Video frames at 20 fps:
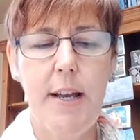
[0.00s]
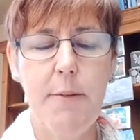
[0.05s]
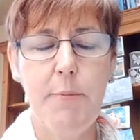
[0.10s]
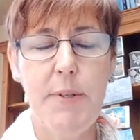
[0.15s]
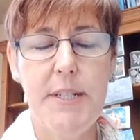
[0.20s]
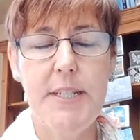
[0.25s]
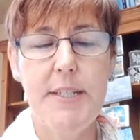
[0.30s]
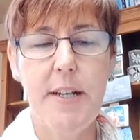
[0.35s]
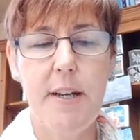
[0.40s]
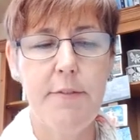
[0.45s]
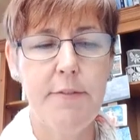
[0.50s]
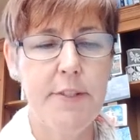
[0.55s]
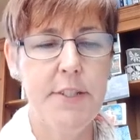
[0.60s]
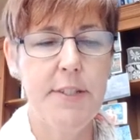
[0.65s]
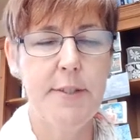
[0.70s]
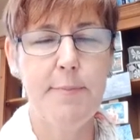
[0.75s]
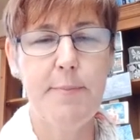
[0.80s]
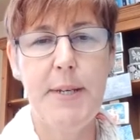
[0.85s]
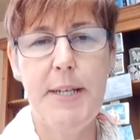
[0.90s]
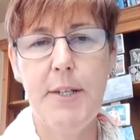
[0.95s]
which I've
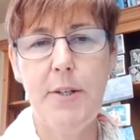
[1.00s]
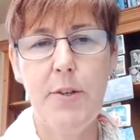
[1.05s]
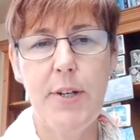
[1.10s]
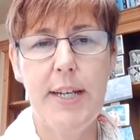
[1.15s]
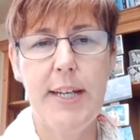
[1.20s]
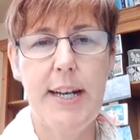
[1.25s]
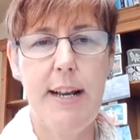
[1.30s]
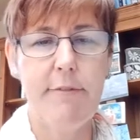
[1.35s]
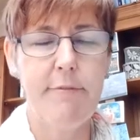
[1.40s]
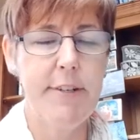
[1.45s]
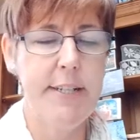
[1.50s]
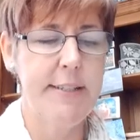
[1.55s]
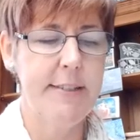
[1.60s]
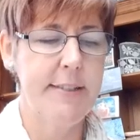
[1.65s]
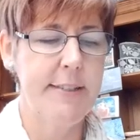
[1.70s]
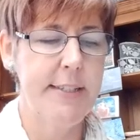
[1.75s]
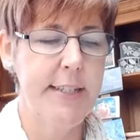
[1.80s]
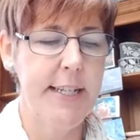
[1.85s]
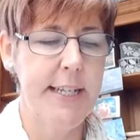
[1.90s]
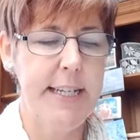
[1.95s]
just been looking at
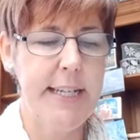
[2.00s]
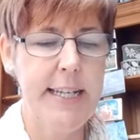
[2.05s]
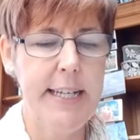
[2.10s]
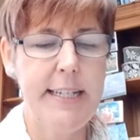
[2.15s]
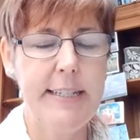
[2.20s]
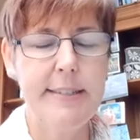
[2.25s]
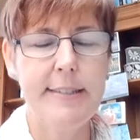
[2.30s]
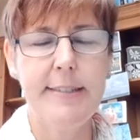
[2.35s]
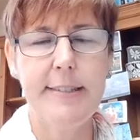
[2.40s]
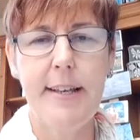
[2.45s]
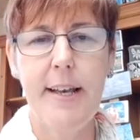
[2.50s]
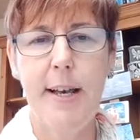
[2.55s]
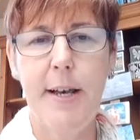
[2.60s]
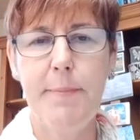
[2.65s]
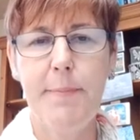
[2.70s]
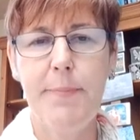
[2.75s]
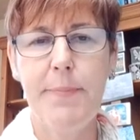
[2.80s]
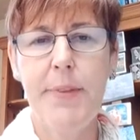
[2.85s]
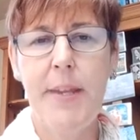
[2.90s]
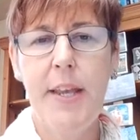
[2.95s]
recently, is
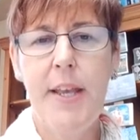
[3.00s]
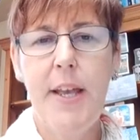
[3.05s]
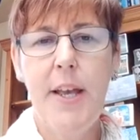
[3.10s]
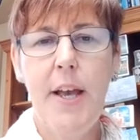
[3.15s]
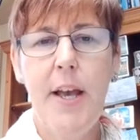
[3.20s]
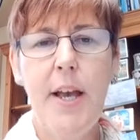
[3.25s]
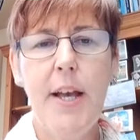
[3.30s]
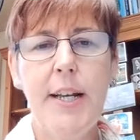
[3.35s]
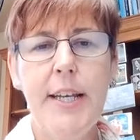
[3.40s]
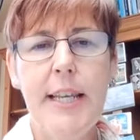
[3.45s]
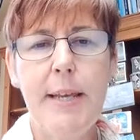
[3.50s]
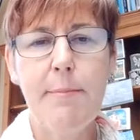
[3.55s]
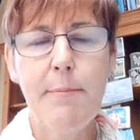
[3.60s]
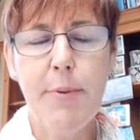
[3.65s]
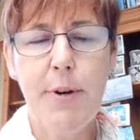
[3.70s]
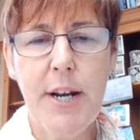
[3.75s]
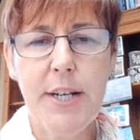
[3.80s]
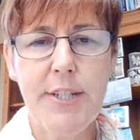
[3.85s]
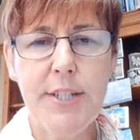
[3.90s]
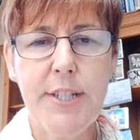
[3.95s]
early
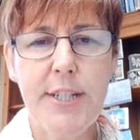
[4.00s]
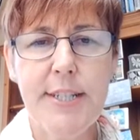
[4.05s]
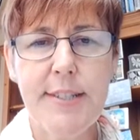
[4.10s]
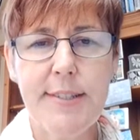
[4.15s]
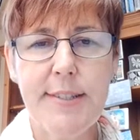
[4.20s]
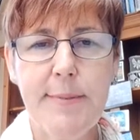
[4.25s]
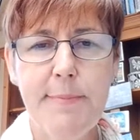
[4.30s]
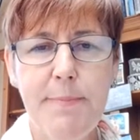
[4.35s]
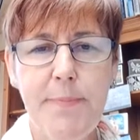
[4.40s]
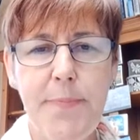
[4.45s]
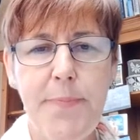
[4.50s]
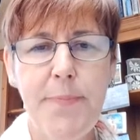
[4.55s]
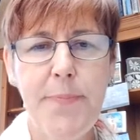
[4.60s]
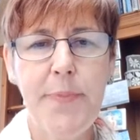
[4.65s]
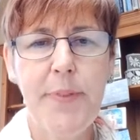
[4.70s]
Impressionism,